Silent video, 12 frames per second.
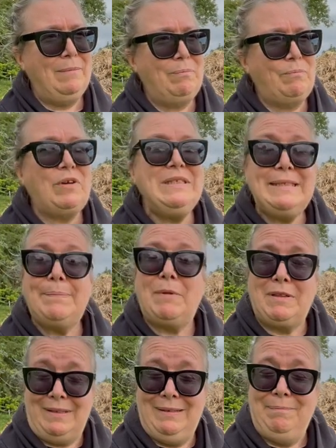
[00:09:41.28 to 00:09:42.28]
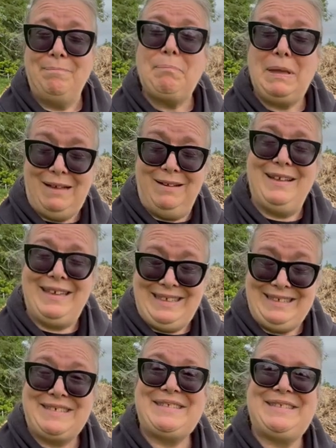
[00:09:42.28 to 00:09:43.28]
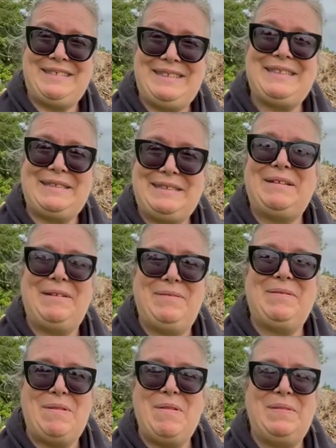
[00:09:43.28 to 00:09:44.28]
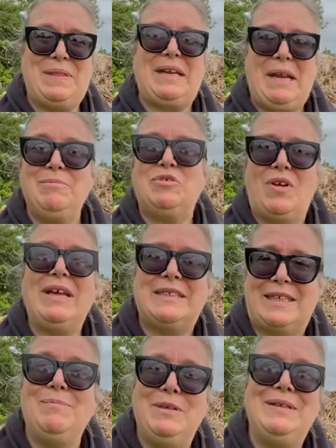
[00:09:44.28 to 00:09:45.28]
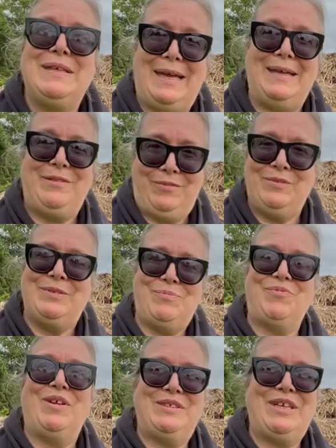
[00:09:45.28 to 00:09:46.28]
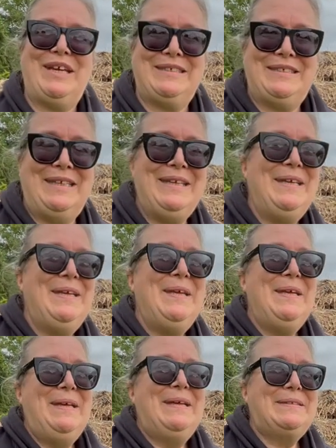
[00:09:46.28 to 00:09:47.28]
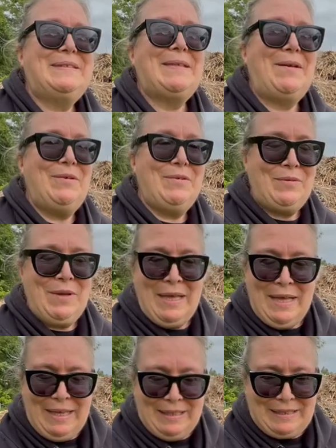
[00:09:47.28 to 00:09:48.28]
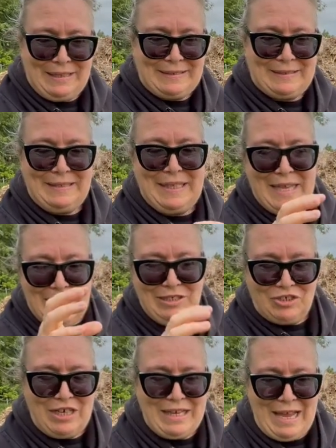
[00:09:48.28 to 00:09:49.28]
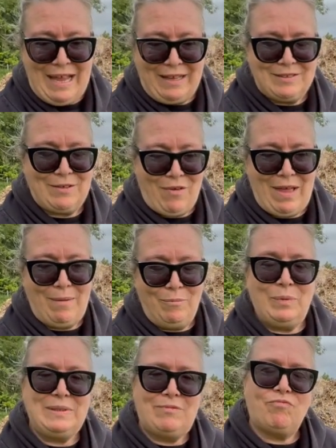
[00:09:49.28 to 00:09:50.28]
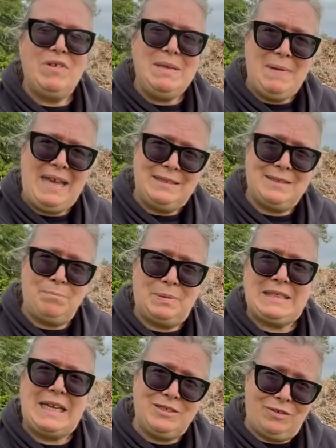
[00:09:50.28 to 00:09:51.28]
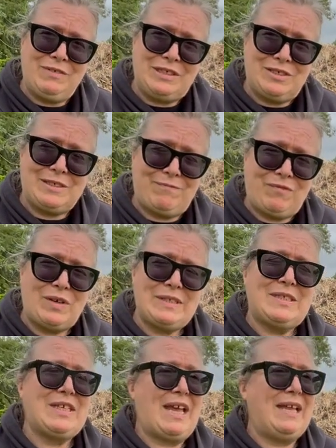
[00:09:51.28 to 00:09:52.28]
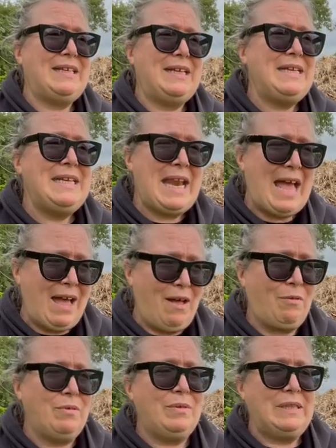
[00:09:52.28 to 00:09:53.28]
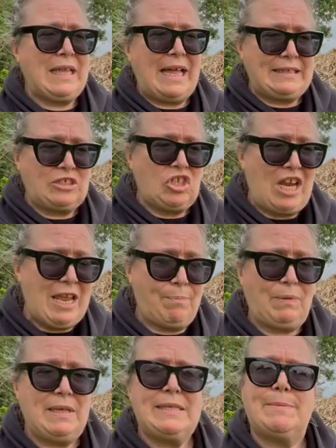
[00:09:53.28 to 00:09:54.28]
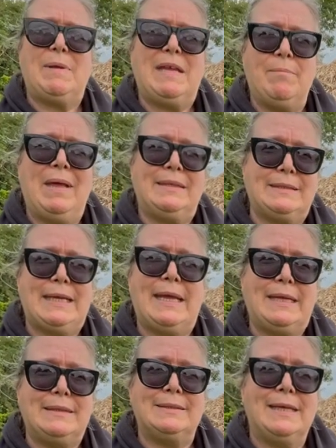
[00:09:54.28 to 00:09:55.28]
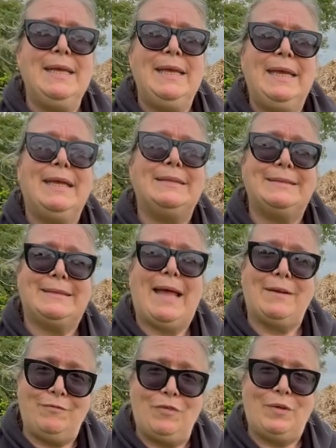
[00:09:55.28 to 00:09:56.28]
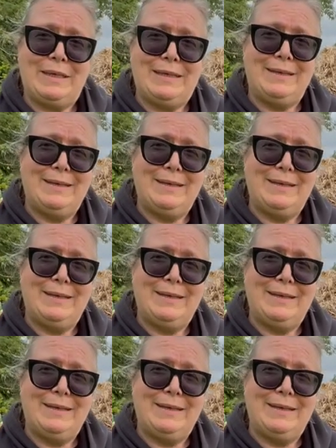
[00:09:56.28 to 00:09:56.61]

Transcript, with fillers: principle behind that I'm trying to communicate through the project. So this, the I Ching hexagram was remade in Potato Ridges first, and now that shape is being maintained in Sainfoin,